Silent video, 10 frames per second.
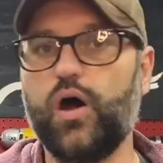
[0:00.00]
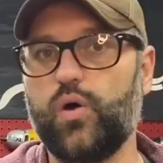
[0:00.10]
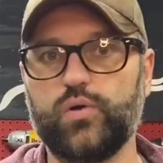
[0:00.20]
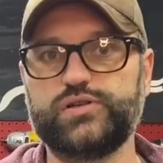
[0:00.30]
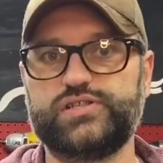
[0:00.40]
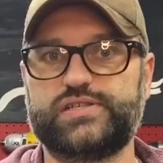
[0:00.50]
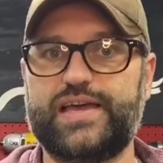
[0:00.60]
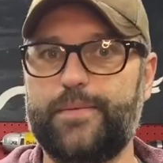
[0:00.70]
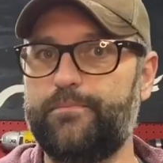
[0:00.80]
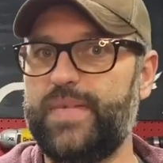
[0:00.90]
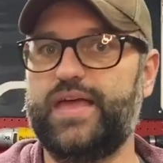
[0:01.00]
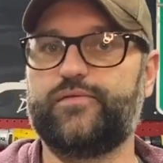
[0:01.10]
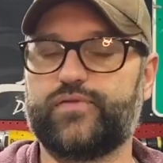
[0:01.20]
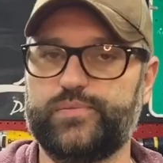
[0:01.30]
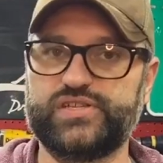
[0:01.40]
or just commit
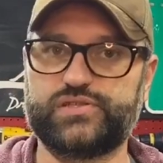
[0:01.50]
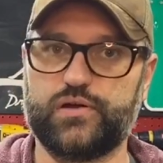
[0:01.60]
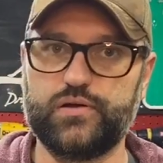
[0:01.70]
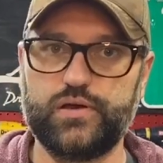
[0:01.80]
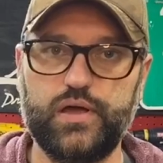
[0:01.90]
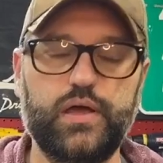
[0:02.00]
from the start